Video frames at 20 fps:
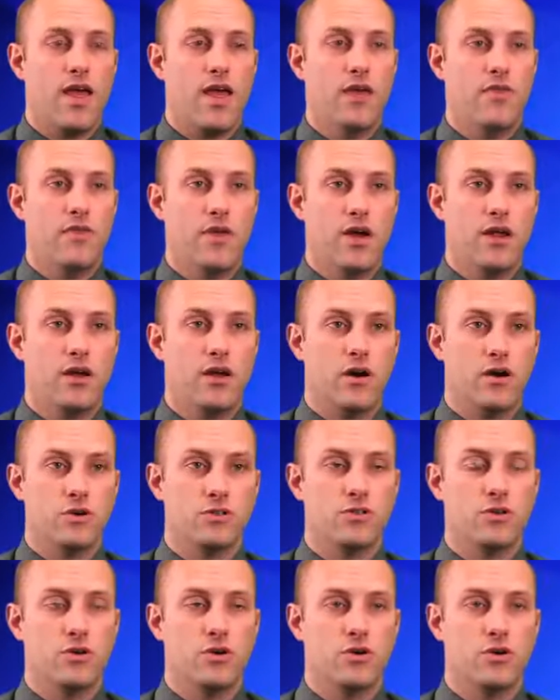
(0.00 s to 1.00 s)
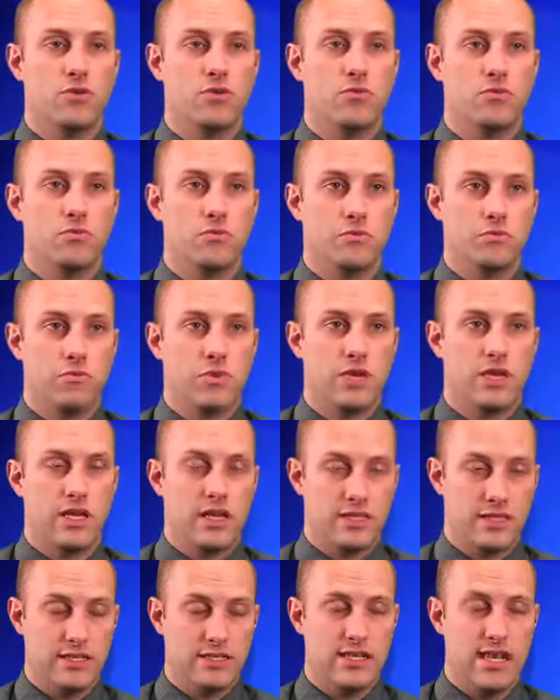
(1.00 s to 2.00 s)
and then also
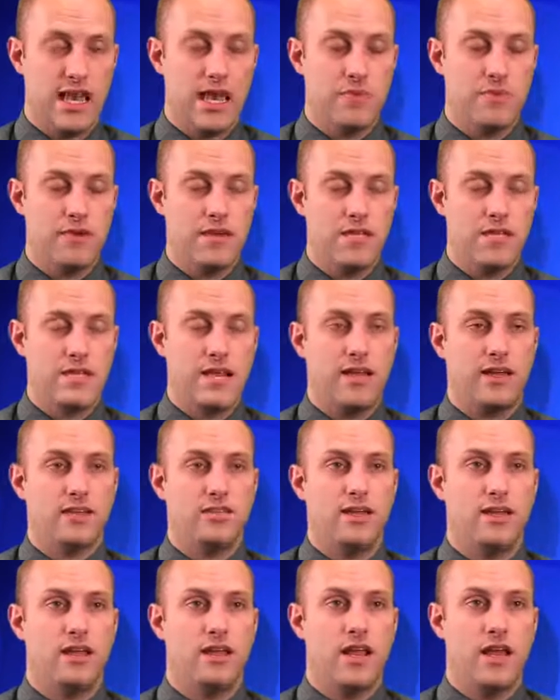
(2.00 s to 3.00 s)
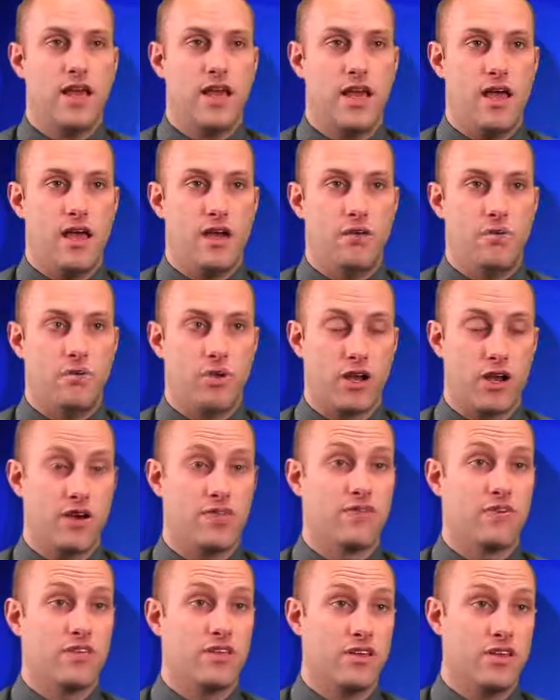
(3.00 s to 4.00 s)
get the tape, index it, and
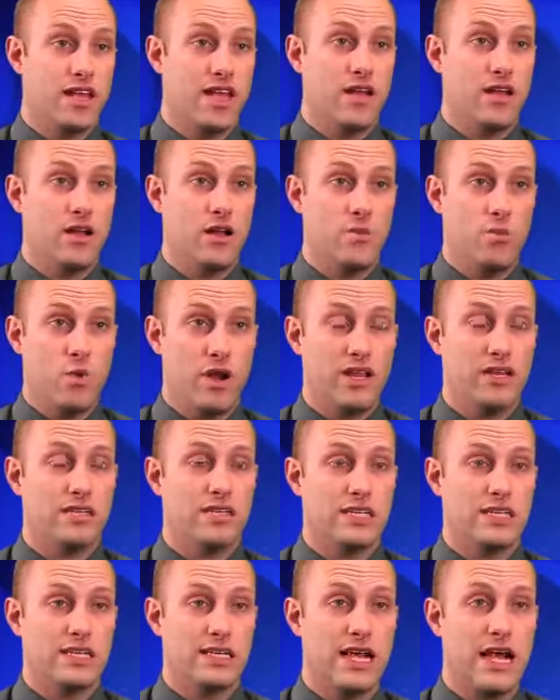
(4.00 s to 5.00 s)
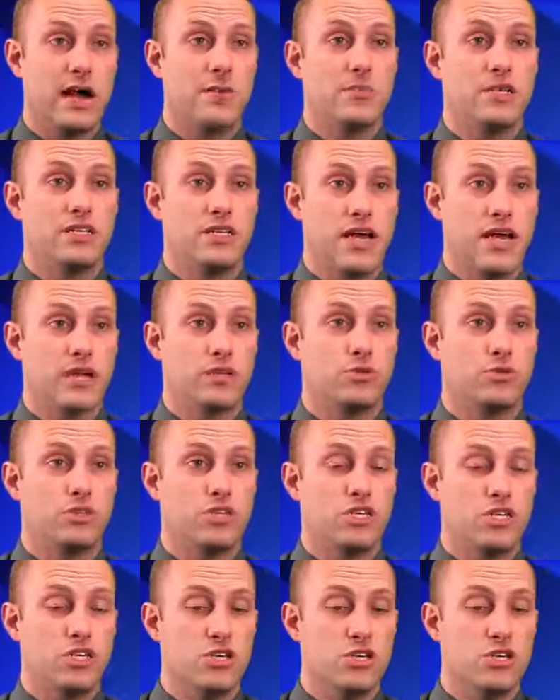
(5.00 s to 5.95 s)
recover the data and wait until it copied to actually